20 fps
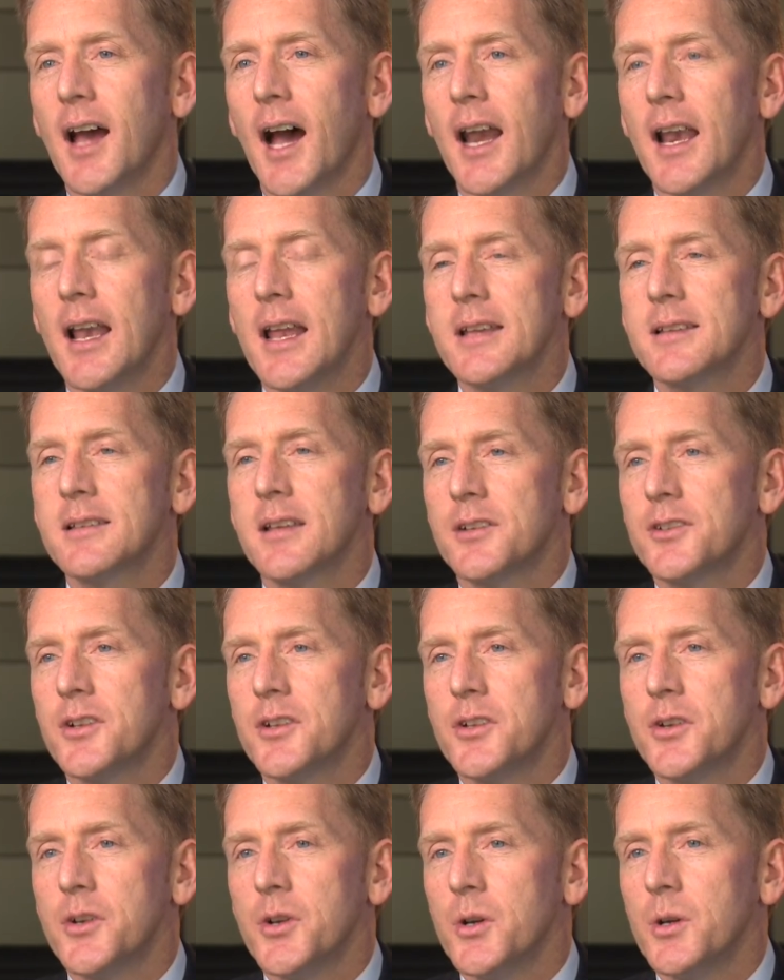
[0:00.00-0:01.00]
Unless such a
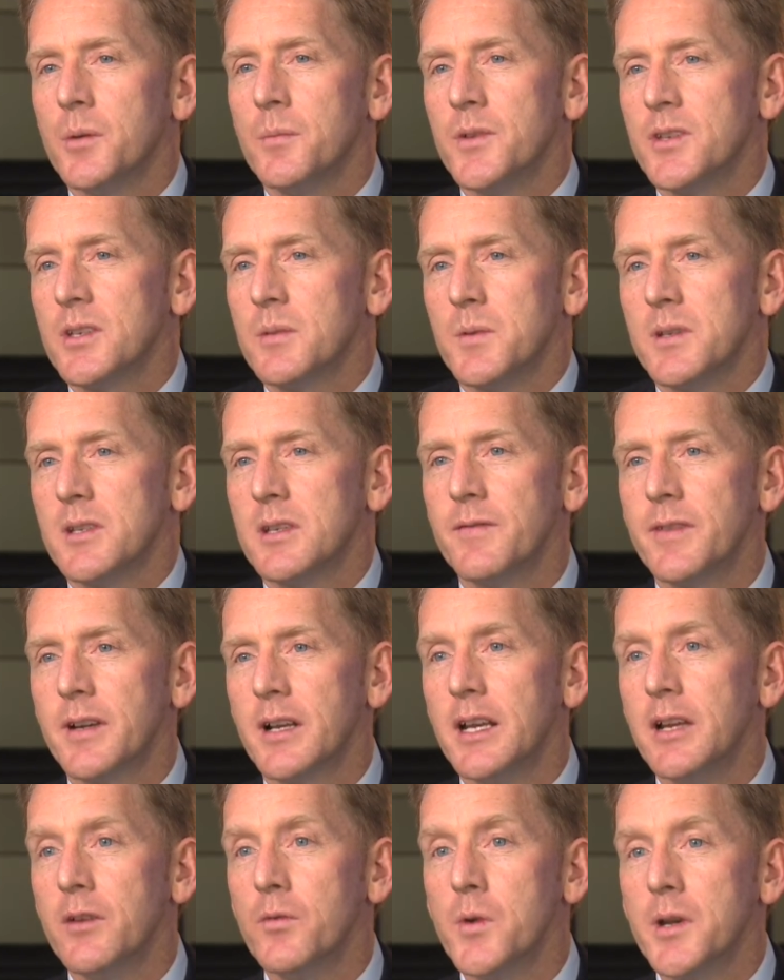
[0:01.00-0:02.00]
term is
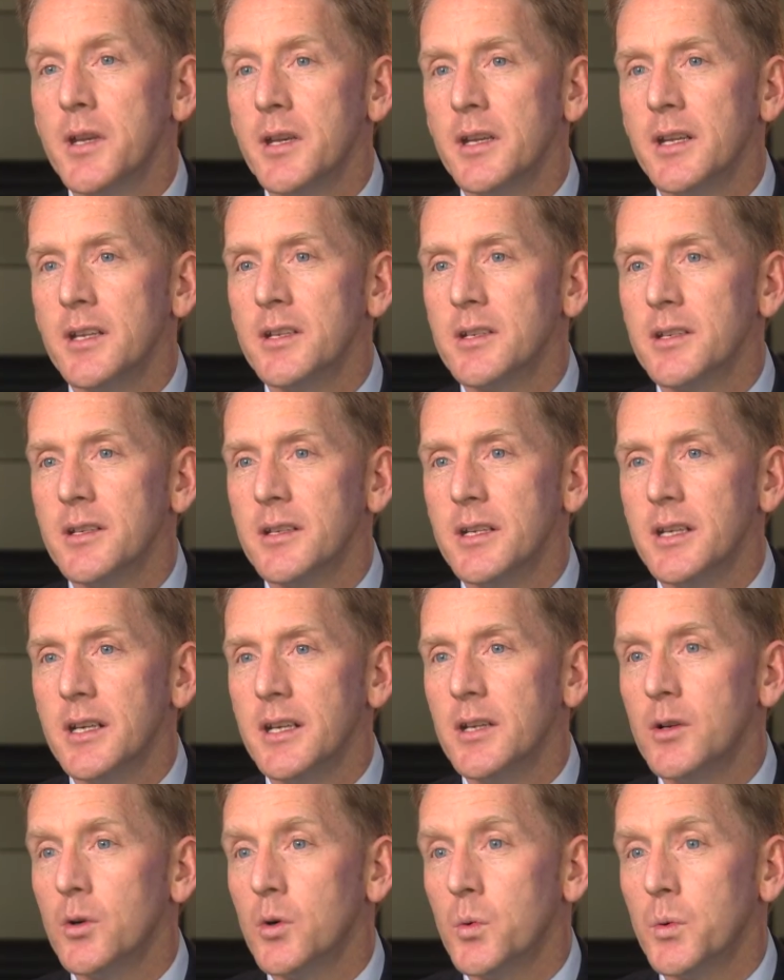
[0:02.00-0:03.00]
specifically written into the
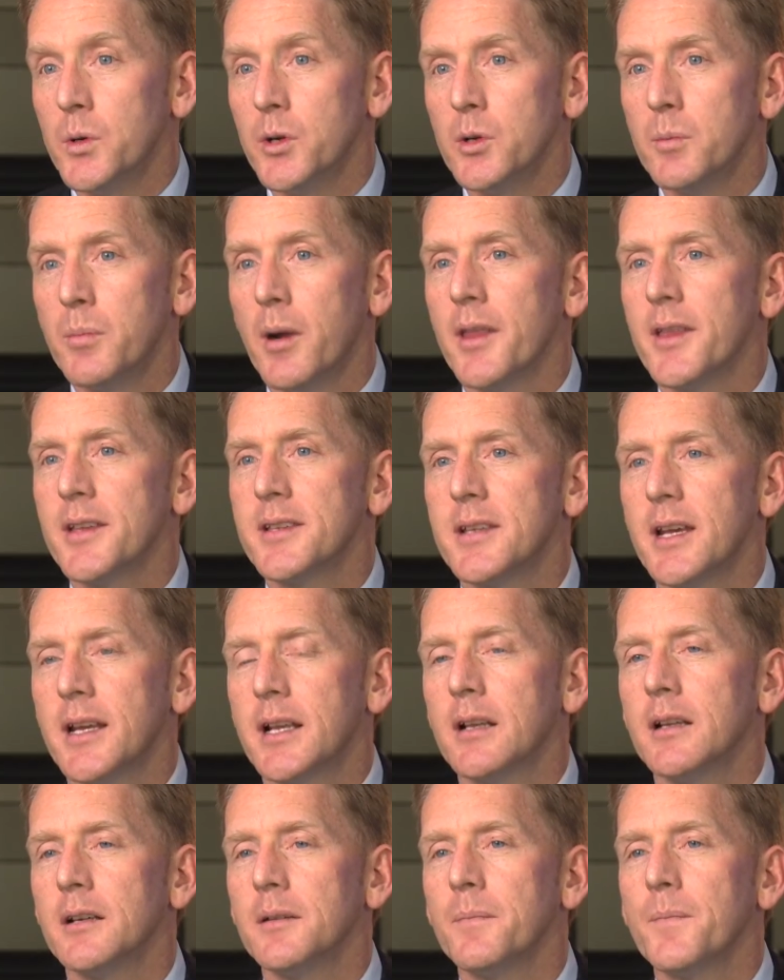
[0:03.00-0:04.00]
deed or will by the
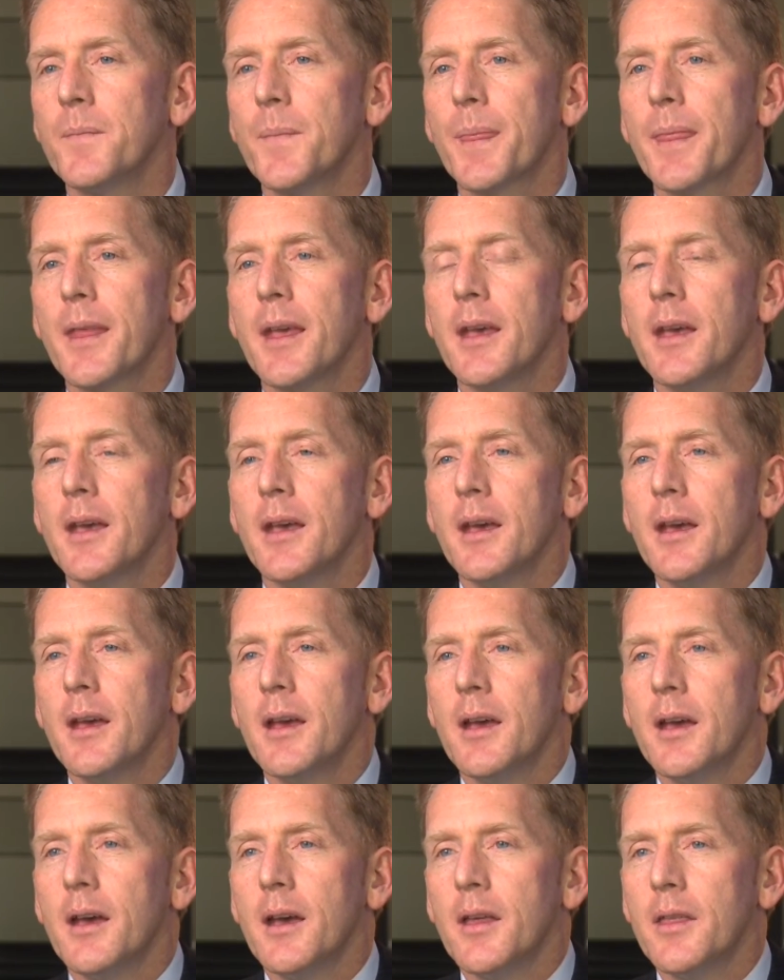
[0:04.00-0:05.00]
settlor,
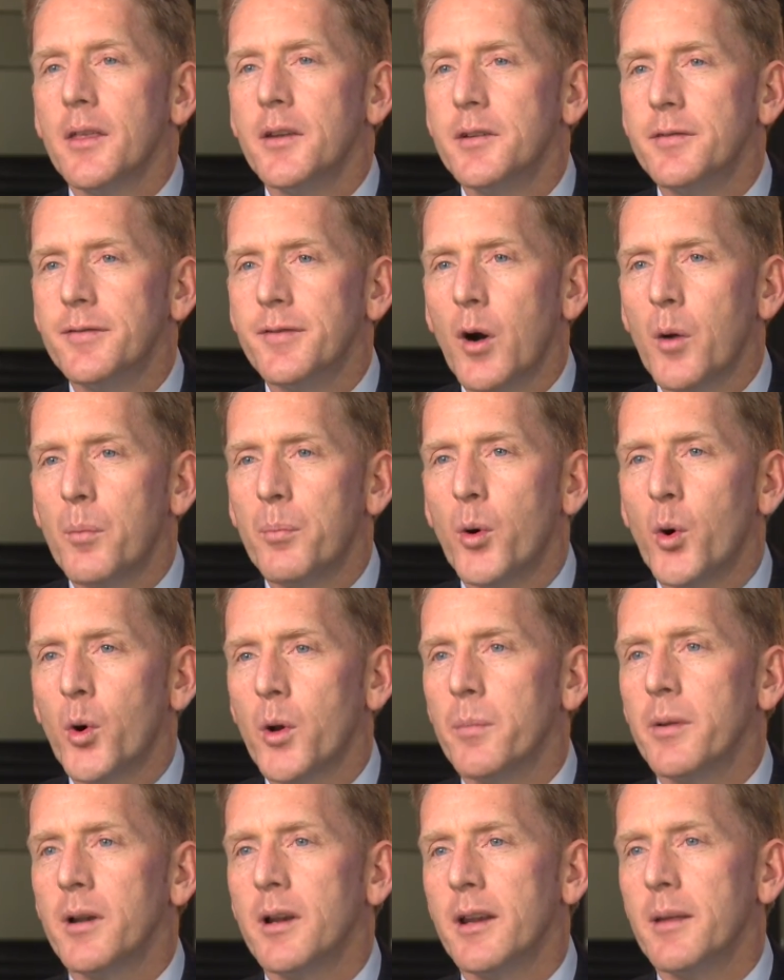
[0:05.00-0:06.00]
the default
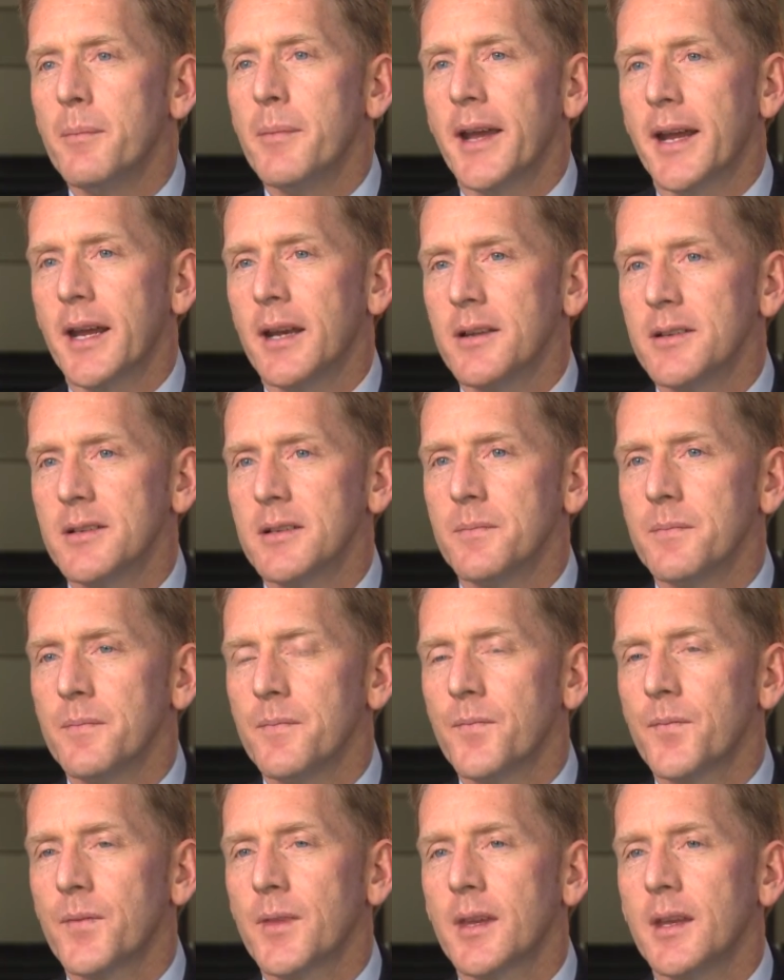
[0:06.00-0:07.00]
portability mechanism
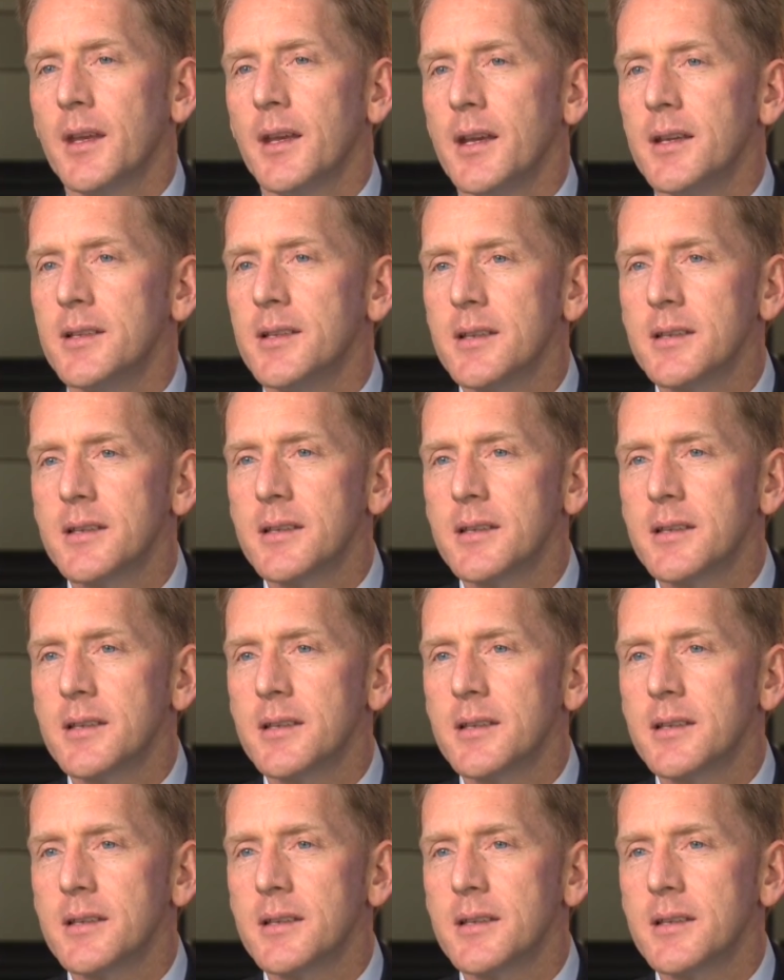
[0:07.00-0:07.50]
is a